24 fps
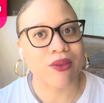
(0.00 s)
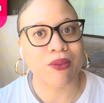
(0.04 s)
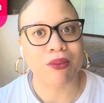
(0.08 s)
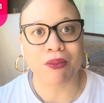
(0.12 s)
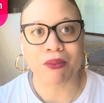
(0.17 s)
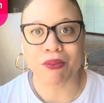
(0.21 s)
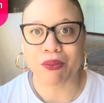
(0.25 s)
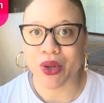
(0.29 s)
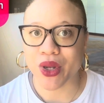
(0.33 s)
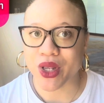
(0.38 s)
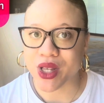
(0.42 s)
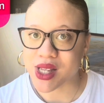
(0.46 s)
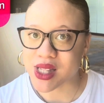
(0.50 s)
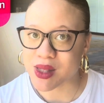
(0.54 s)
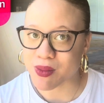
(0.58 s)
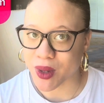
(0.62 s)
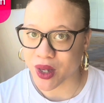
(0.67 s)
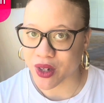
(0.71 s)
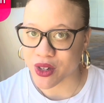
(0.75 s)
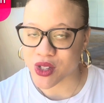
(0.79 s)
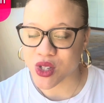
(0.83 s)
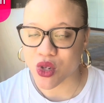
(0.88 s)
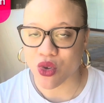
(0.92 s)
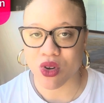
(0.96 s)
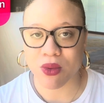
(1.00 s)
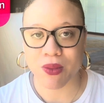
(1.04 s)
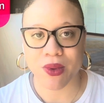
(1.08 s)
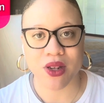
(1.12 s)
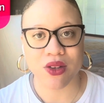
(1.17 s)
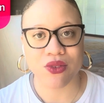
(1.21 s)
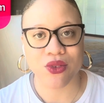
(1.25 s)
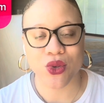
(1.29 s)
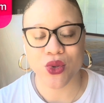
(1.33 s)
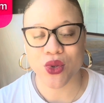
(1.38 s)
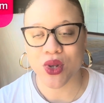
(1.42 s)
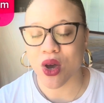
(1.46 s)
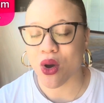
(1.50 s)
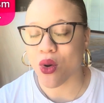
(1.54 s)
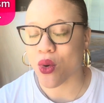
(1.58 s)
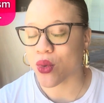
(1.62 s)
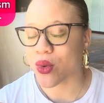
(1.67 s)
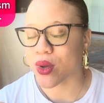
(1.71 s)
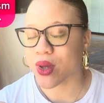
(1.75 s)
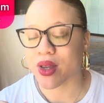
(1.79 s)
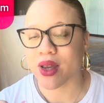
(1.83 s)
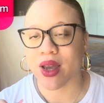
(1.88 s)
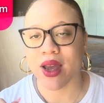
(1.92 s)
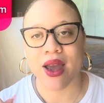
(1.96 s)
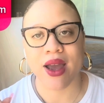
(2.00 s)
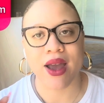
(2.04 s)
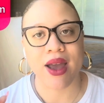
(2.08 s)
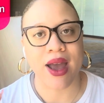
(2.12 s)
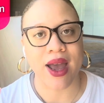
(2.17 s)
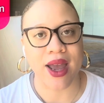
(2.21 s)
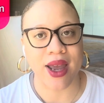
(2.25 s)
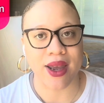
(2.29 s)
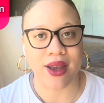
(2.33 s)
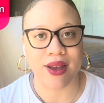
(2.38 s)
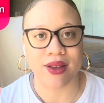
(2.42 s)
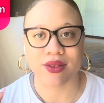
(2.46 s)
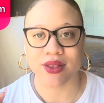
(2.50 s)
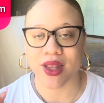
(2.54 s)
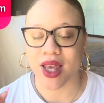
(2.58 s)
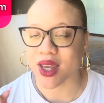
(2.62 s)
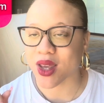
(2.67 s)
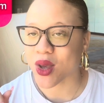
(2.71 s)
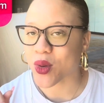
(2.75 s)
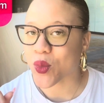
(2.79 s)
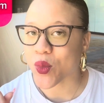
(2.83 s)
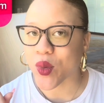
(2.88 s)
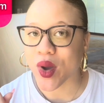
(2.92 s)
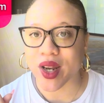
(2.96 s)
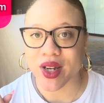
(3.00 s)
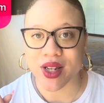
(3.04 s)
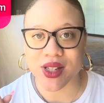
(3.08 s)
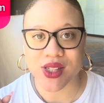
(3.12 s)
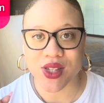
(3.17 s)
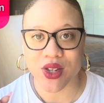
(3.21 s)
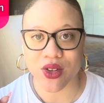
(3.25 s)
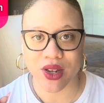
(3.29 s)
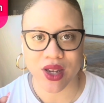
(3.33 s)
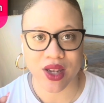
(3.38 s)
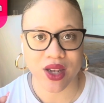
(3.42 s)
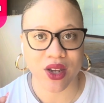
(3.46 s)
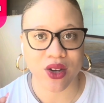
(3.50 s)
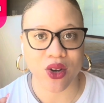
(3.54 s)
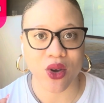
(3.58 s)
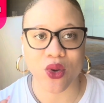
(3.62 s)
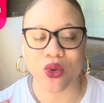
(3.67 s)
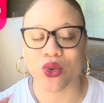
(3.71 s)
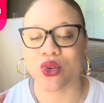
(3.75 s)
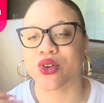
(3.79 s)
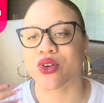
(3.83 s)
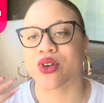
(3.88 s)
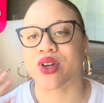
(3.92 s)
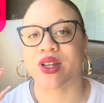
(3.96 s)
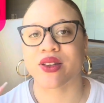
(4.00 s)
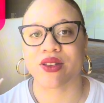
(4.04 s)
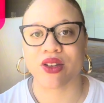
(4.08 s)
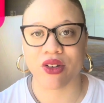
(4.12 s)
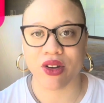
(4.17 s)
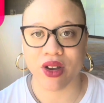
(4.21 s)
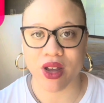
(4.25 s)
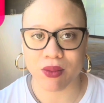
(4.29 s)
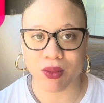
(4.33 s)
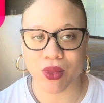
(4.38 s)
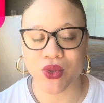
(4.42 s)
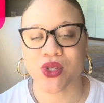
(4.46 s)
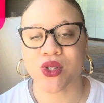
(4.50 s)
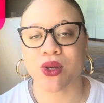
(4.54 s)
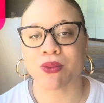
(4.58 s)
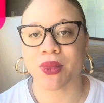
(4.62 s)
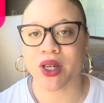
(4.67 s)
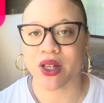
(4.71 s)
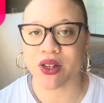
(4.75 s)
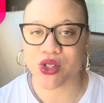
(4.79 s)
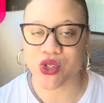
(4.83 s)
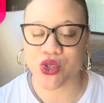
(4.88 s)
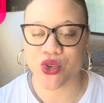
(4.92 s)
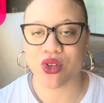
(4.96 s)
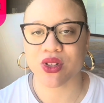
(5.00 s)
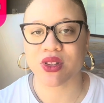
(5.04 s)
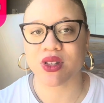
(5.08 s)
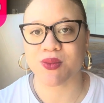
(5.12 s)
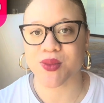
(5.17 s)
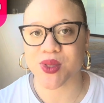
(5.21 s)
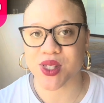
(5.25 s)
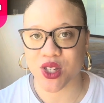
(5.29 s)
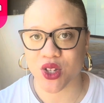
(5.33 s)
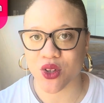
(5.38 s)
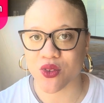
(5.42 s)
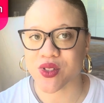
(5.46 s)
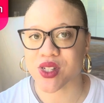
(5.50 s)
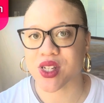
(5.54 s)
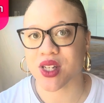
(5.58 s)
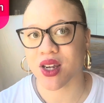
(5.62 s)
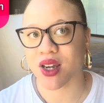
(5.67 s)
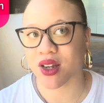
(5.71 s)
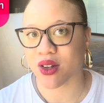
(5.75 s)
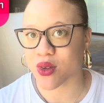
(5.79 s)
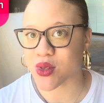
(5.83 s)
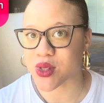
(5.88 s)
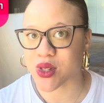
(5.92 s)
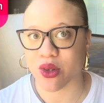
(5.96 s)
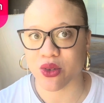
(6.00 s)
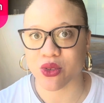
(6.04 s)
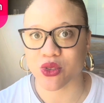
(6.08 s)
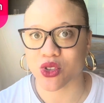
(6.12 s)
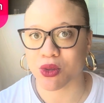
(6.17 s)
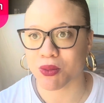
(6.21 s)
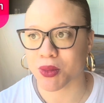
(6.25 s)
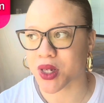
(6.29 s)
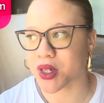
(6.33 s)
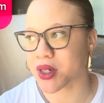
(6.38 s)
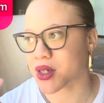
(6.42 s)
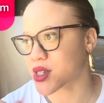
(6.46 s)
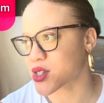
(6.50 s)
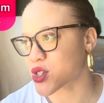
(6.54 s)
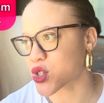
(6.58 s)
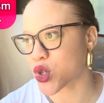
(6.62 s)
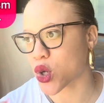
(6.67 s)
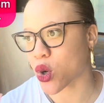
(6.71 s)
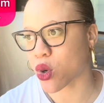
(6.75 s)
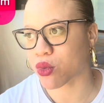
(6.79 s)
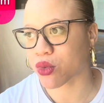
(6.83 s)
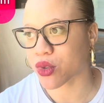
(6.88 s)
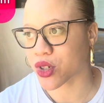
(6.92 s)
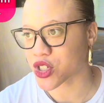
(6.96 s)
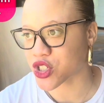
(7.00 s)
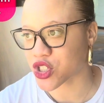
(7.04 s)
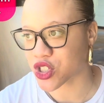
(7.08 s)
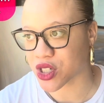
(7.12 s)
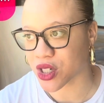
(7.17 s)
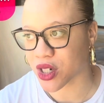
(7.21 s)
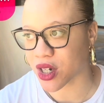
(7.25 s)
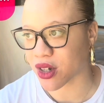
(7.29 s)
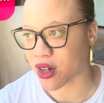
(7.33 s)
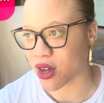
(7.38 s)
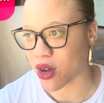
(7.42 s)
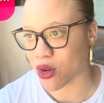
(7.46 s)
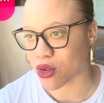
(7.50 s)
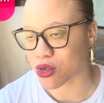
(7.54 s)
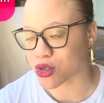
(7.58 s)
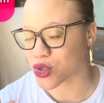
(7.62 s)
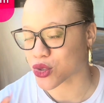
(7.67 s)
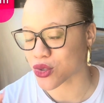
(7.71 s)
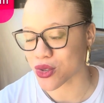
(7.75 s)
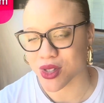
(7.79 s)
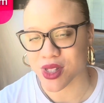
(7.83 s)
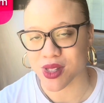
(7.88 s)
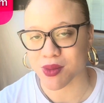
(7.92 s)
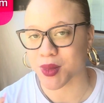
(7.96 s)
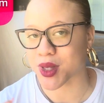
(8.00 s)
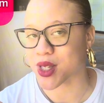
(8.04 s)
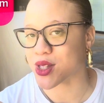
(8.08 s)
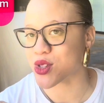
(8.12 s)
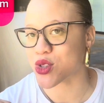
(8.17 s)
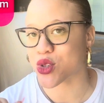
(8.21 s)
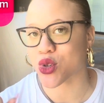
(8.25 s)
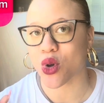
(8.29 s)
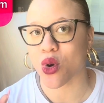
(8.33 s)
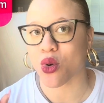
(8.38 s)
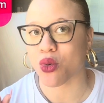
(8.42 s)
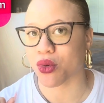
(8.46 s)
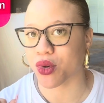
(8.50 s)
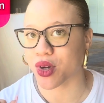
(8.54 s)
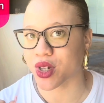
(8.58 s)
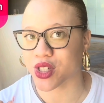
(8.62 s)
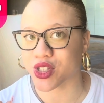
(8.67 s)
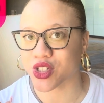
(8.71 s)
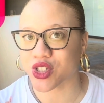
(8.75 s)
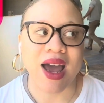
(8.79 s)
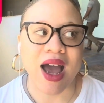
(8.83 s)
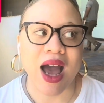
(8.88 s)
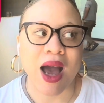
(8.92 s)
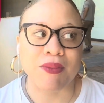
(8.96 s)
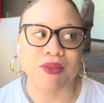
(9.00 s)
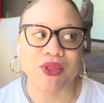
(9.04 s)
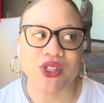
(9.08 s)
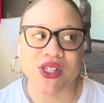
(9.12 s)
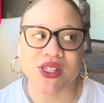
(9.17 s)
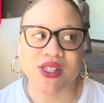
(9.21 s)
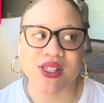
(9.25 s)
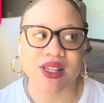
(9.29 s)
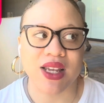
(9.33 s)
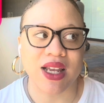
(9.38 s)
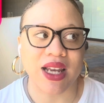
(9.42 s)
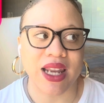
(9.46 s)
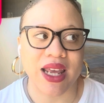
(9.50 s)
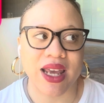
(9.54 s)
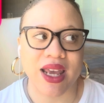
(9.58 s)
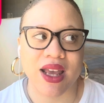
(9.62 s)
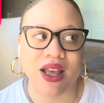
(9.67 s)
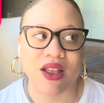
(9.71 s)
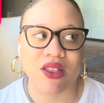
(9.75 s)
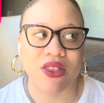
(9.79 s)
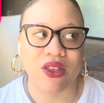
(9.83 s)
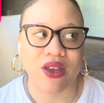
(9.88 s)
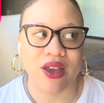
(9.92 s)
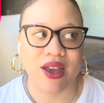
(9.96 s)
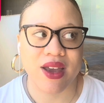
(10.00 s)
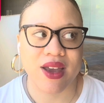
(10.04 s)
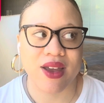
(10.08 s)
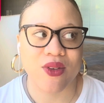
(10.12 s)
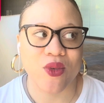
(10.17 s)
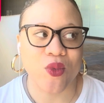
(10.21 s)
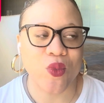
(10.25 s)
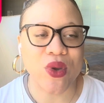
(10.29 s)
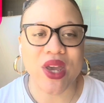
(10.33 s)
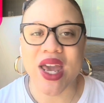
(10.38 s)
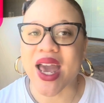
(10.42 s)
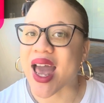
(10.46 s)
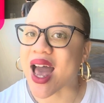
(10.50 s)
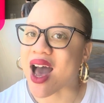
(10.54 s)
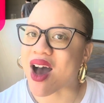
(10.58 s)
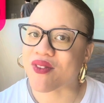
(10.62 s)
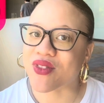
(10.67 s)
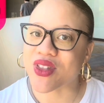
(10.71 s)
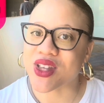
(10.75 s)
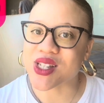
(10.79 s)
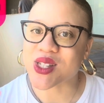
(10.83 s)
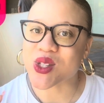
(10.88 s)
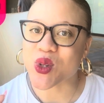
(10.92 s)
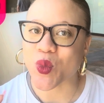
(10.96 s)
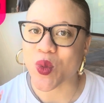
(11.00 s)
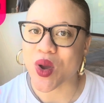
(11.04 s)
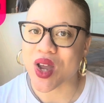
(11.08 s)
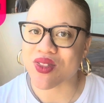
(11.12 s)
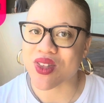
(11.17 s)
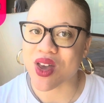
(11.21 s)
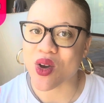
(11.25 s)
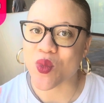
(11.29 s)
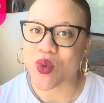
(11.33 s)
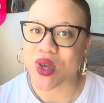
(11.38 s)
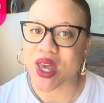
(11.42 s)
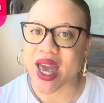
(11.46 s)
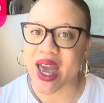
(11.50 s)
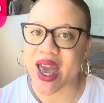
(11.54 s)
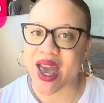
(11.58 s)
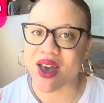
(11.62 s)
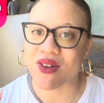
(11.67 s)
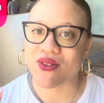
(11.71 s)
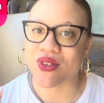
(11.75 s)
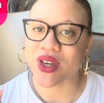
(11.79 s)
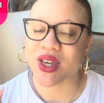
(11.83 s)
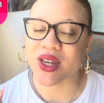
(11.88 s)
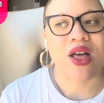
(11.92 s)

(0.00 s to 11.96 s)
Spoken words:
please monitor it. But if you don't, hey, they can wait until they get older and they're able to monitor it themselves to get on social media. It's no rush to get on. Trust me, it's no rush. I'm just glad that we have this the way that we have it.